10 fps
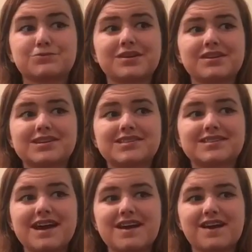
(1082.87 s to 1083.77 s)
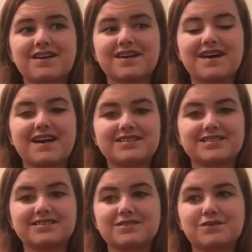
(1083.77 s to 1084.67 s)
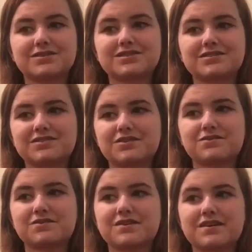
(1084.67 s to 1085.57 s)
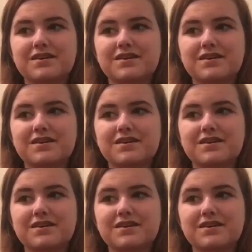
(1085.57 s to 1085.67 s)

really scared and I didn't know what to do.